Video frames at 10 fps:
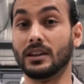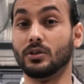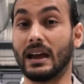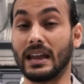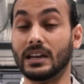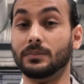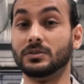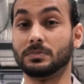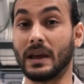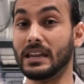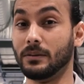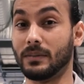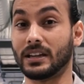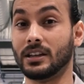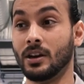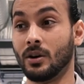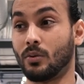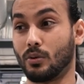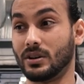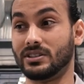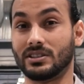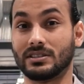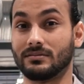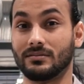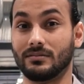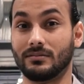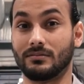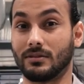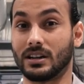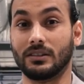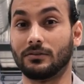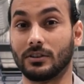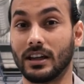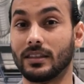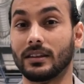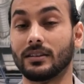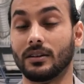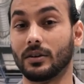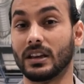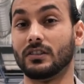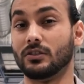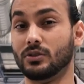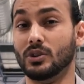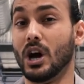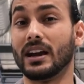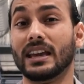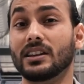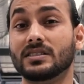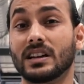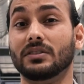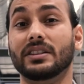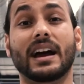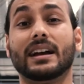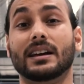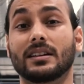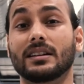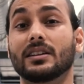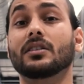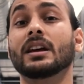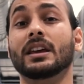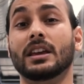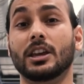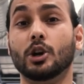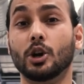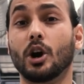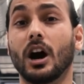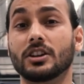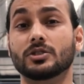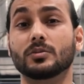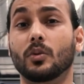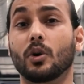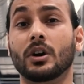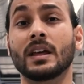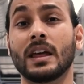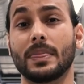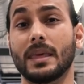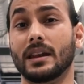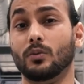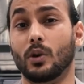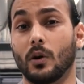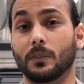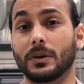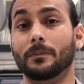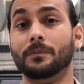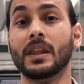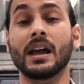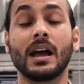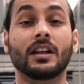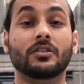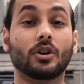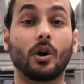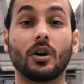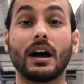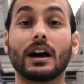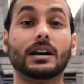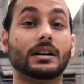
and you'll end up spending money or just working for nothing, okay? So do not get yourself in that kind of deal. It could cost you more than it will help you. So